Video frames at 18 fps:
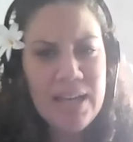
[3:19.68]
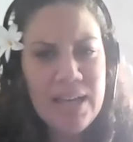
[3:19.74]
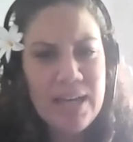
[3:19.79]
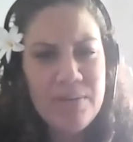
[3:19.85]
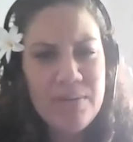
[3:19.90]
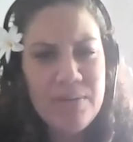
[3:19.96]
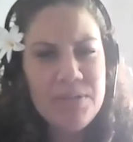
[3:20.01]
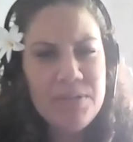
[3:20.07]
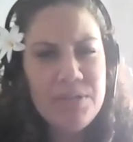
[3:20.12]

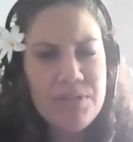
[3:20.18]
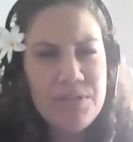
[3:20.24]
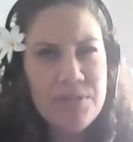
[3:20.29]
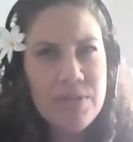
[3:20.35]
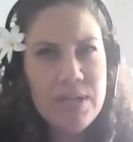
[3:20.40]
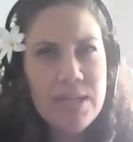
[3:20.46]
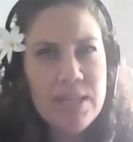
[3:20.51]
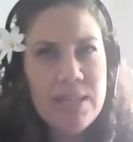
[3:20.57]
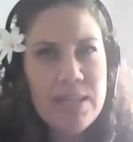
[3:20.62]
And it was
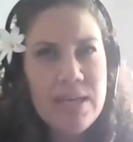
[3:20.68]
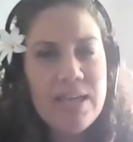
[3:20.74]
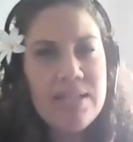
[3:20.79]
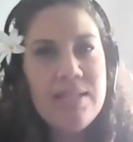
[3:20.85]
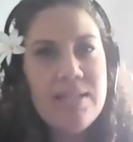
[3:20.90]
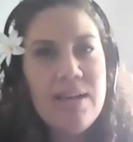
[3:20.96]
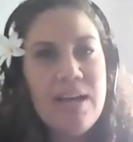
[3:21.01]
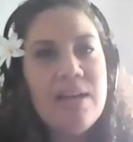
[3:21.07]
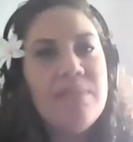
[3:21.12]
during
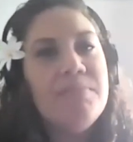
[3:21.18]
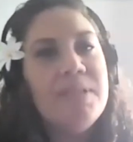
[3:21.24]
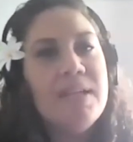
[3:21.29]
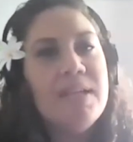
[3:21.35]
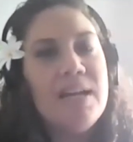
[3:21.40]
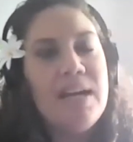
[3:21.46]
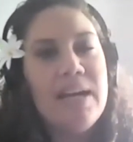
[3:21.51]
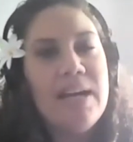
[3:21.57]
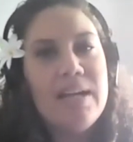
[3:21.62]
that time
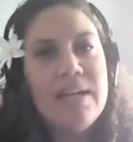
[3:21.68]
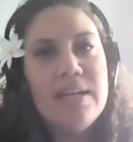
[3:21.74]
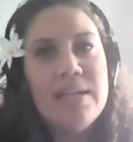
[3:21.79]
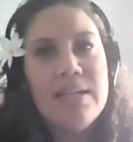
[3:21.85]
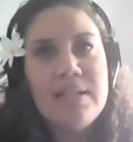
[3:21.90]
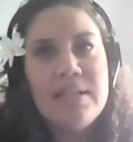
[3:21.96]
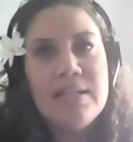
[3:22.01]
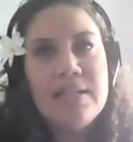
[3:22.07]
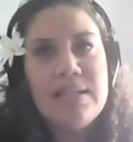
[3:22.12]
that I
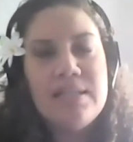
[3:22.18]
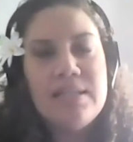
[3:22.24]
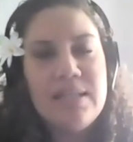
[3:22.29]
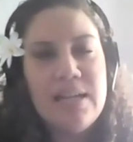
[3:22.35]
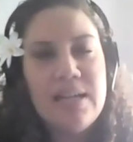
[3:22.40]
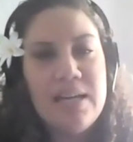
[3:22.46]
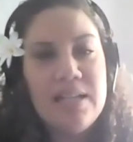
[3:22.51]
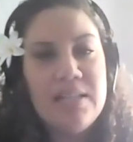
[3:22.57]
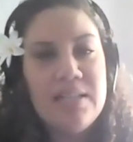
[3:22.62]

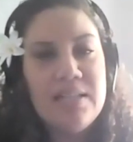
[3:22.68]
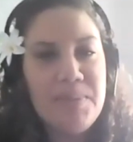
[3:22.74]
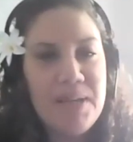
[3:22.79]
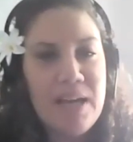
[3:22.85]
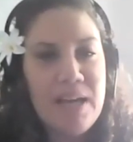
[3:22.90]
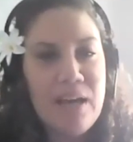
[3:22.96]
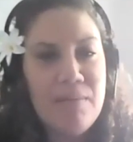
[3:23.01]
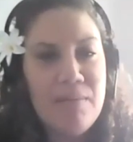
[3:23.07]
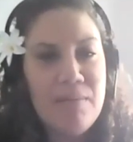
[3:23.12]
started to
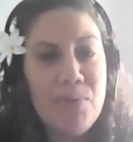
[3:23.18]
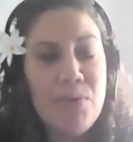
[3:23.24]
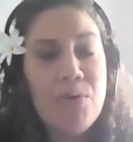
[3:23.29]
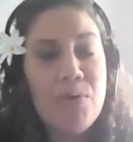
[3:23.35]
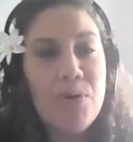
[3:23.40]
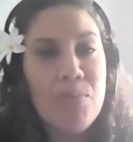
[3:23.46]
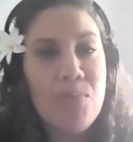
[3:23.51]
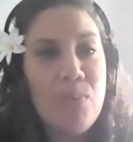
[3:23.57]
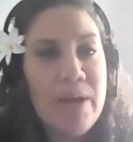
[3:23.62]
become
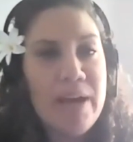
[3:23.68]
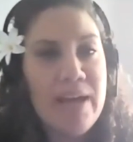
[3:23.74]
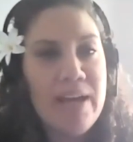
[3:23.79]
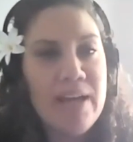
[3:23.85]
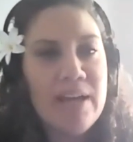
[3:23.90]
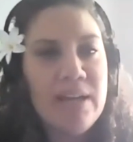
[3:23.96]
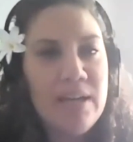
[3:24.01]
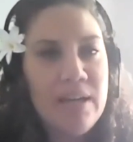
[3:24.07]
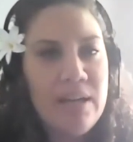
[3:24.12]
more
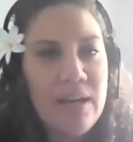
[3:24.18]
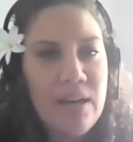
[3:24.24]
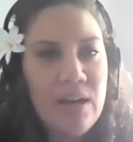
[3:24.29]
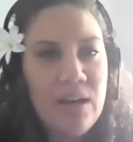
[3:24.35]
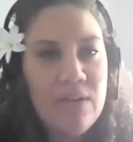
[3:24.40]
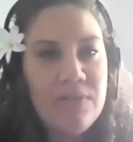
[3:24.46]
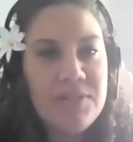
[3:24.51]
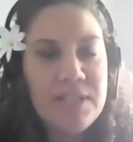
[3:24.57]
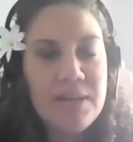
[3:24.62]
aware
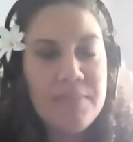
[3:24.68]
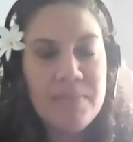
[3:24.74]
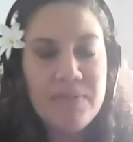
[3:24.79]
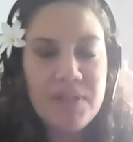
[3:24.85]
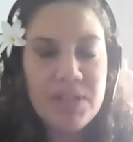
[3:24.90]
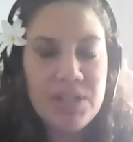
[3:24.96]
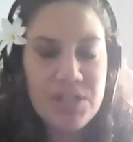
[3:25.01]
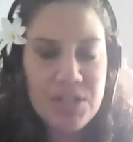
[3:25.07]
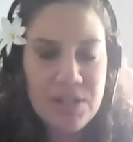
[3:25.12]
of some
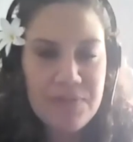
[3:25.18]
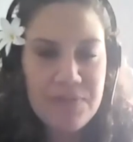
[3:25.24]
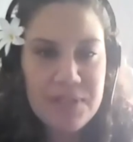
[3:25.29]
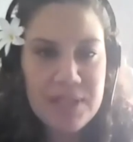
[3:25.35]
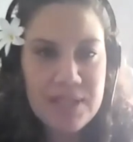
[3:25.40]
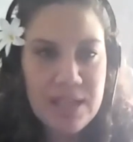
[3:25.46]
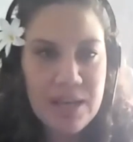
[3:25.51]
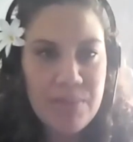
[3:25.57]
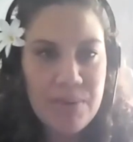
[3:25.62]
of the
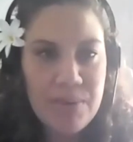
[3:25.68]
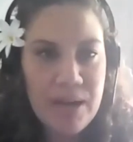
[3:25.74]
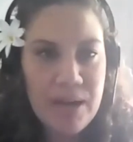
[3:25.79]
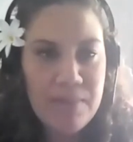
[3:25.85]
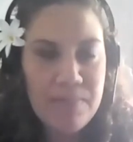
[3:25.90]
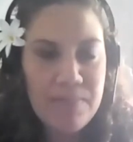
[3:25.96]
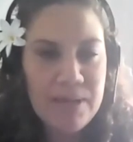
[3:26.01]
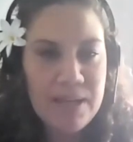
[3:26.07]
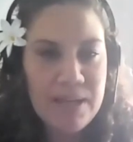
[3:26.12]
shifts that were
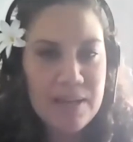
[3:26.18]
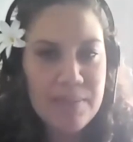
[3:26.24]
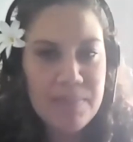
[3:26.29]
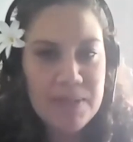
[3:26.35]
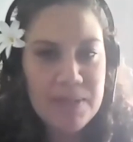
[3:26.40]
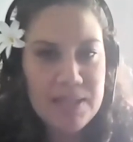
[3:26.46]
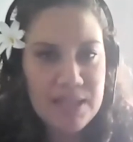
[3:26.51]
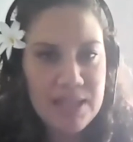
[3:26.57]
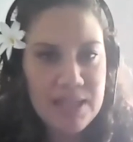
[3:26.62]
happening,
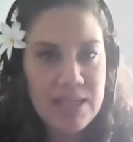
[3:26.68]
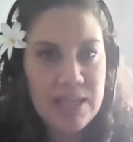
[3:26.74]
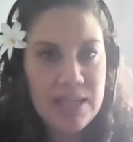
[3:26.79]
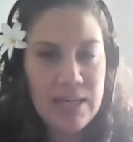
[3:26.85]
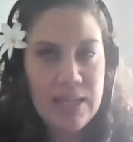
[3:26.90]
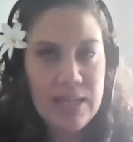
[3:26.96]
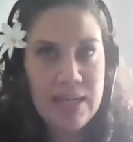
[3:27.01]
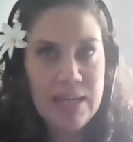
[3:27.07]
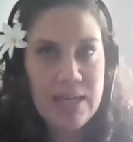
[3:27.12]

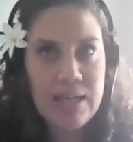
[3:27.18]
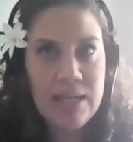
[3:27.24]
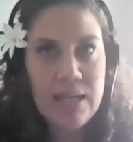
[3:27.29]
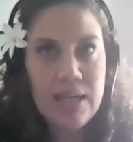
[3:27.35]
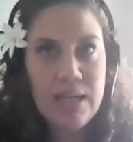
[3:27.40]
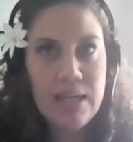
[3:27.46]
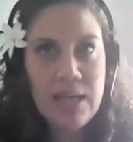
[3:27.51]
particularly,